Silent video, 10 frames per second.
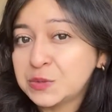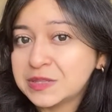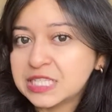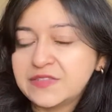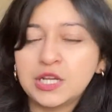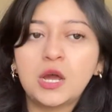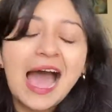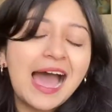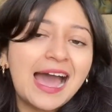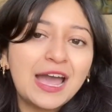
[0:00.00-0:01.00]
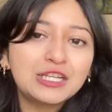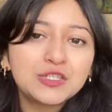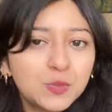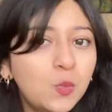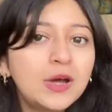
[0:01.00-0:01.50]
with this video, I
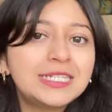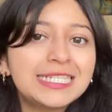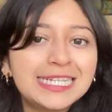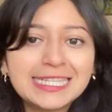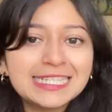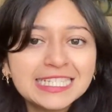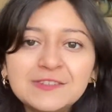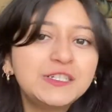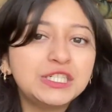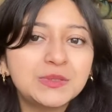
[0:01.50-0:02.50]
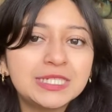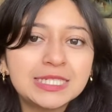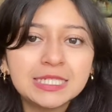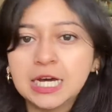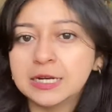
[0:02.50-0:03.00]
just want to say that this video is
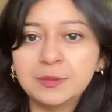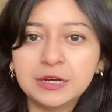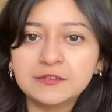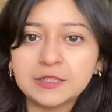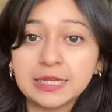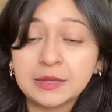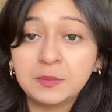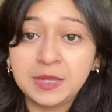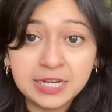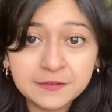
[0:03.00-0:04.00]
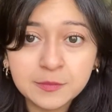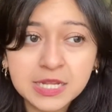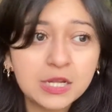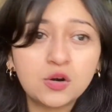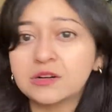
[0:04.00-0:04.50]
not about feeling pity for
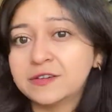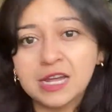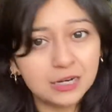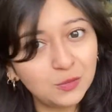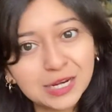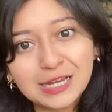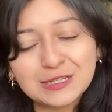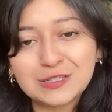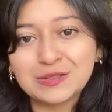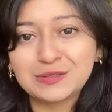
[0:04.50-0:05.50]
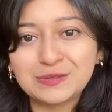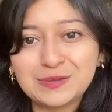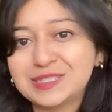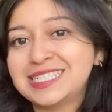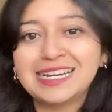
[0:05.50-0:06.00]
me or for anyone else who
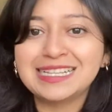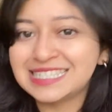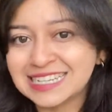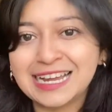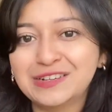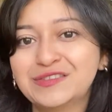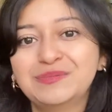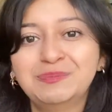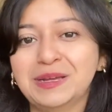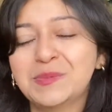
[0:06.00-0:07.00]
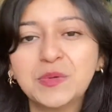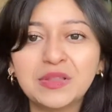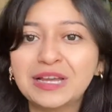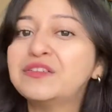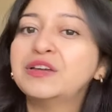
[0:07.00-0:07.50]
decides to kind of pick up their
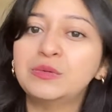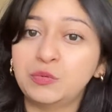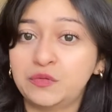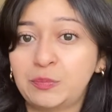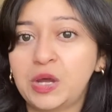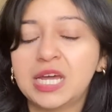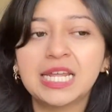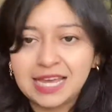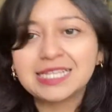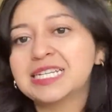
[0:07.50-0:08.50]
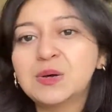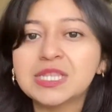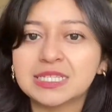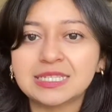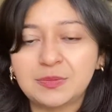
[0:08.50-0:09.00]
life and move abroad. That's not what
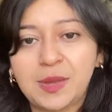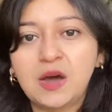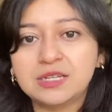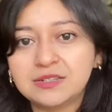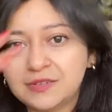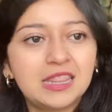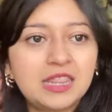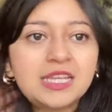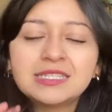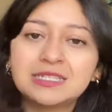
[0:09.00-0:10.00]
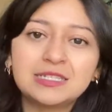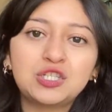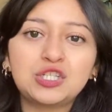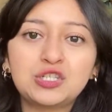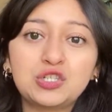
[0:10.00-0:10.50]
this is about. This is
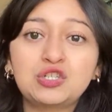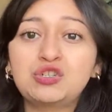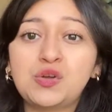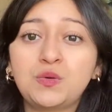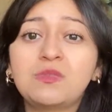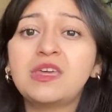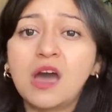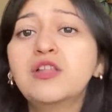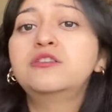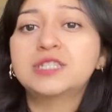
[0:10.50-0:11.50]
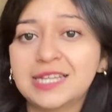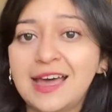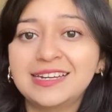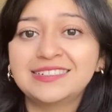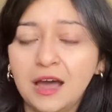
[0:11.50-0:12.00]
just to show you the other
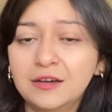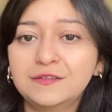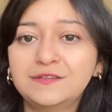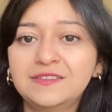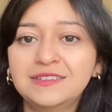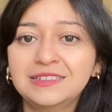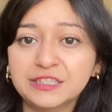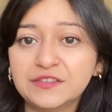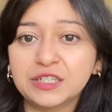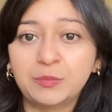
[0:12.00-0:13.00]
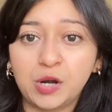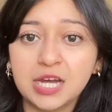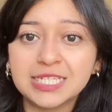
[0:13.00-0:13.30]
side of living abroad.